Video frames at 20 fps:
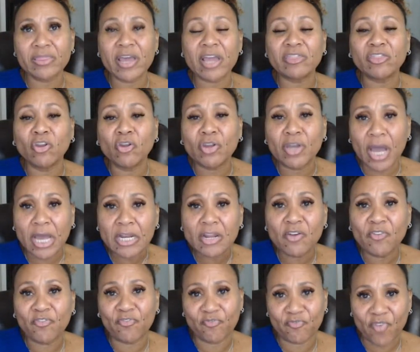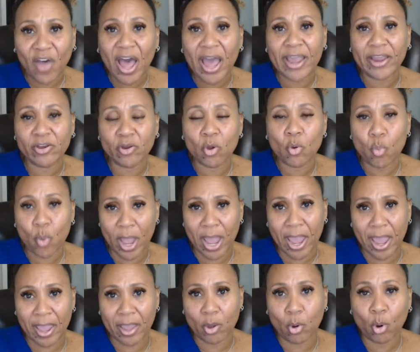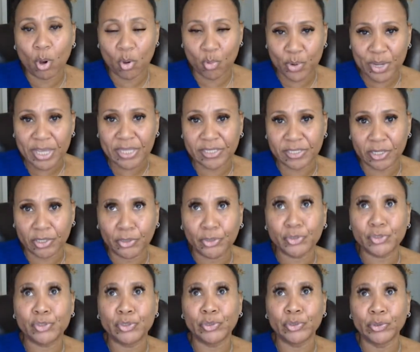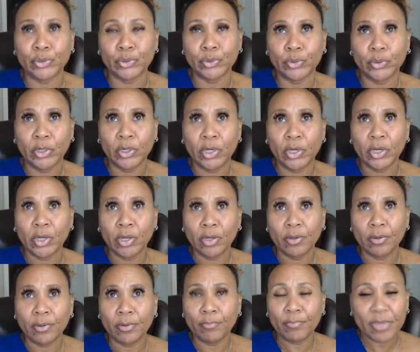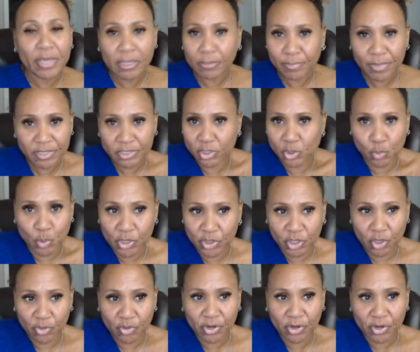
like they're gonna find a way or a reason to be in business with you.